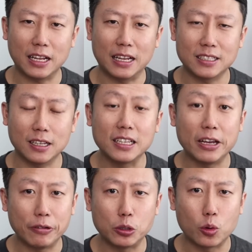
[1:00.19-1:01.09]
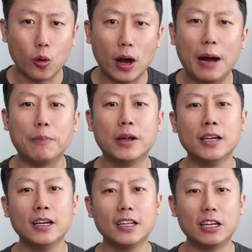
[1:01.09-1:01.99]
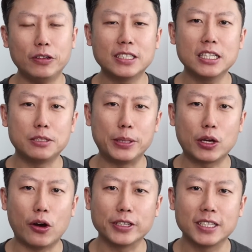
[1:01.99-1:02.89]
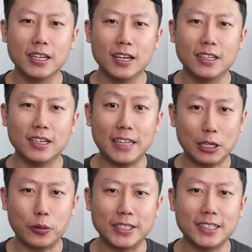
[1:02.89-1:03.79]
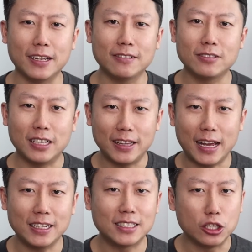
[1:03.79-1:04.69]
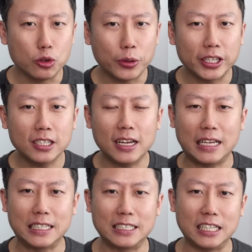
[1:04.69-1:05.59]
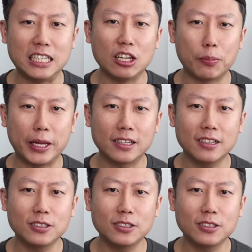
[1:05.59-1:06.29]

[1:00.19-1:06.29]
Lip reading: as gearing to go up? The reason is because the debt to asset, the debt is the numerator, asset is the denominator.